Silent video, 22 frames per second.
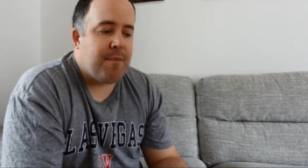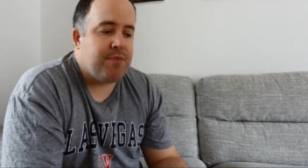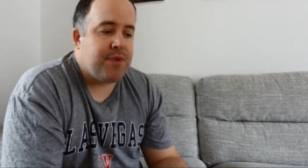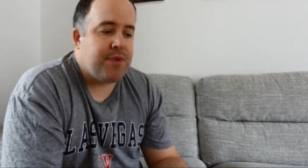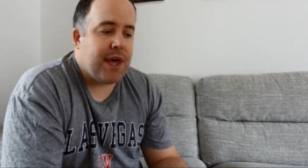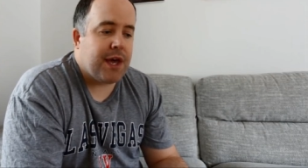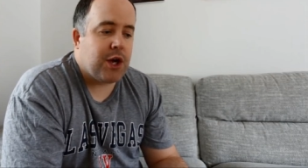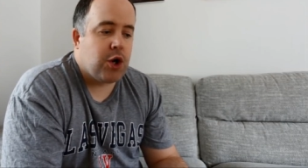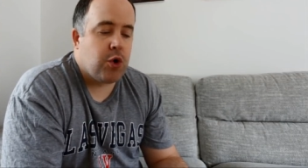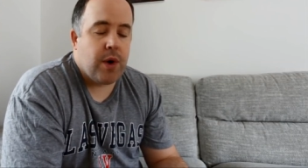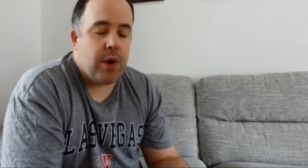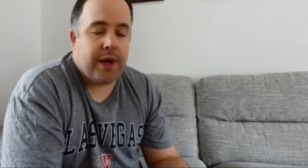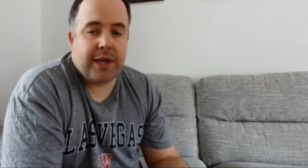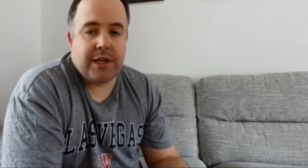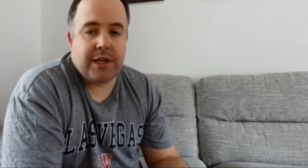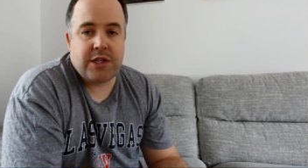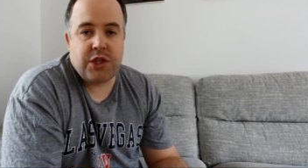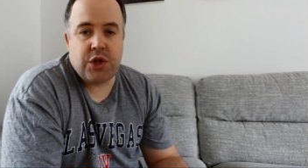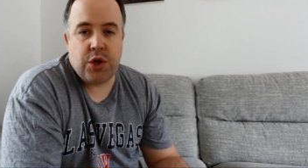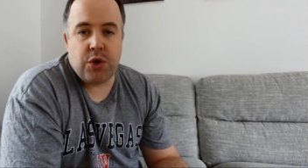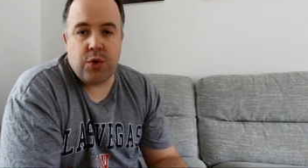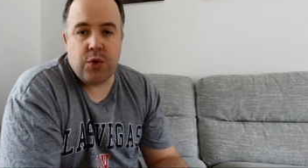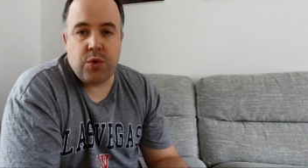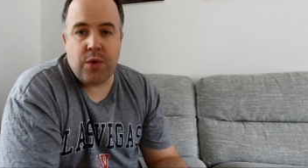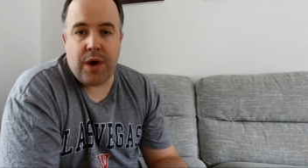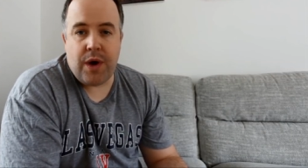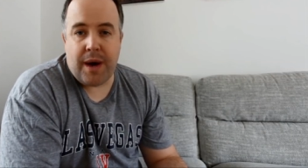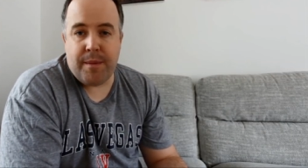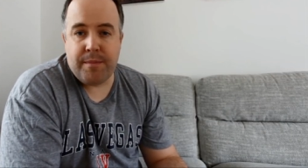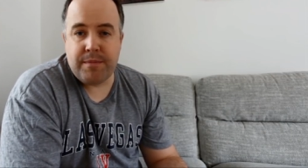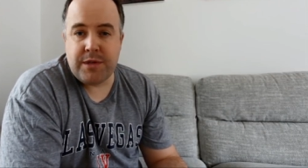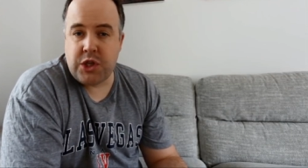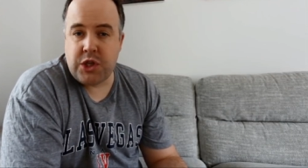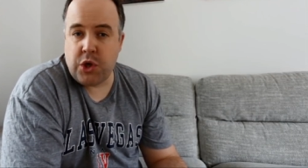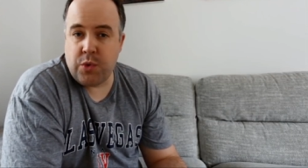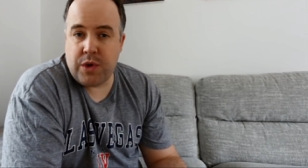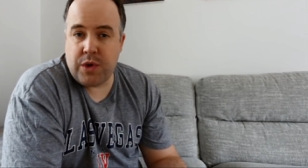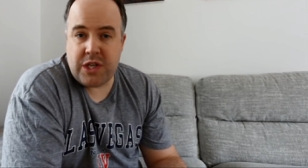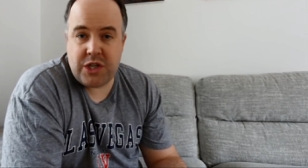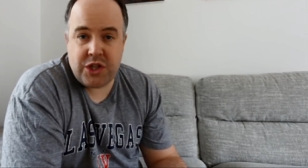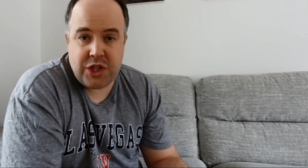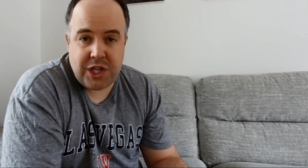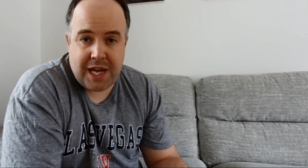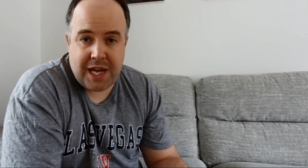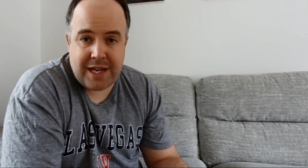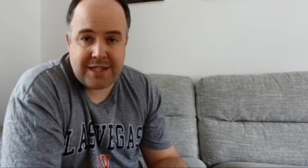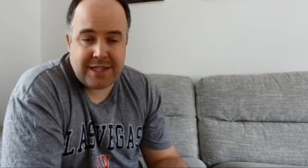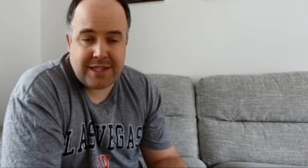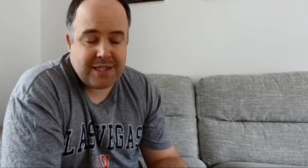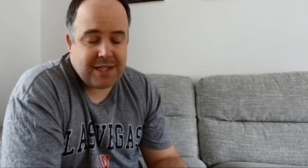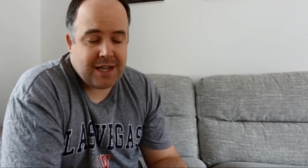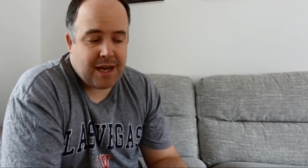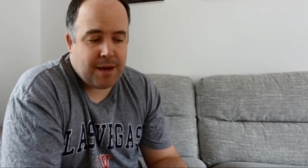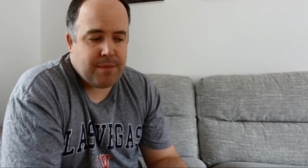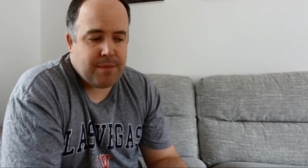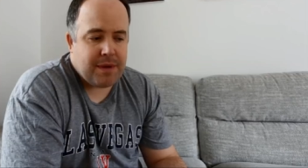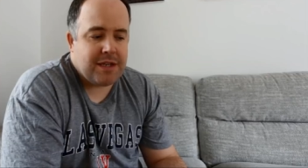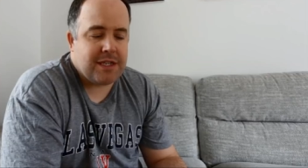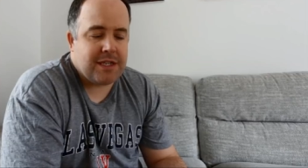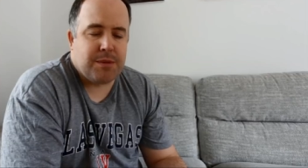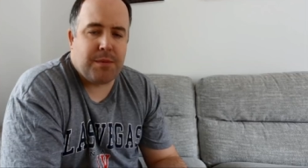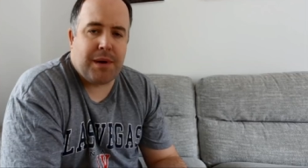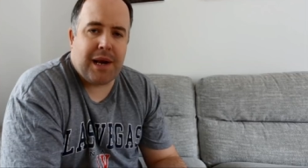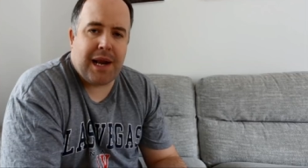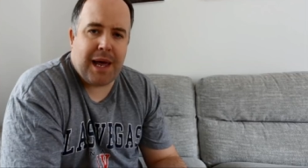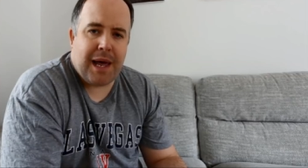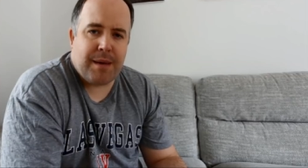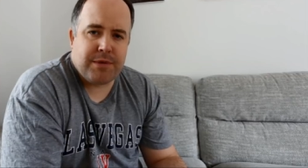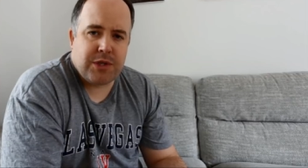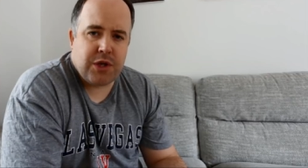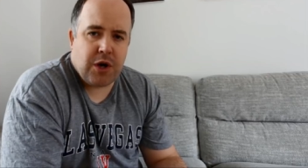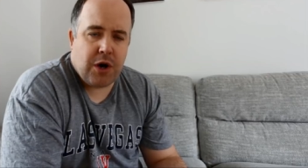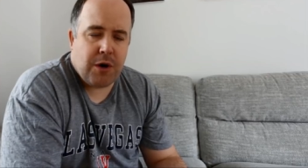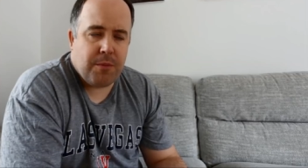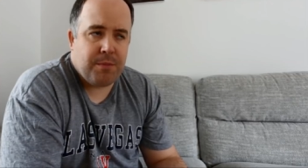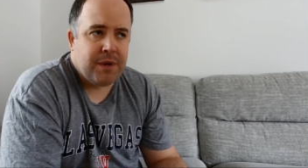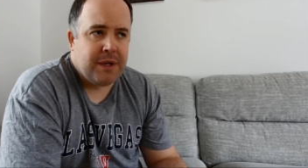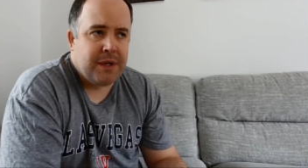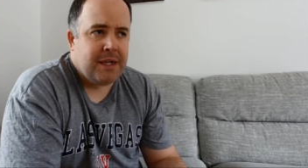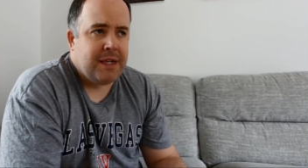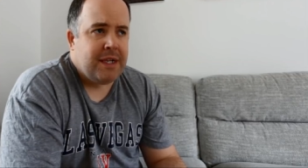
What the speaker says: They're quicker to ingest into my laptop.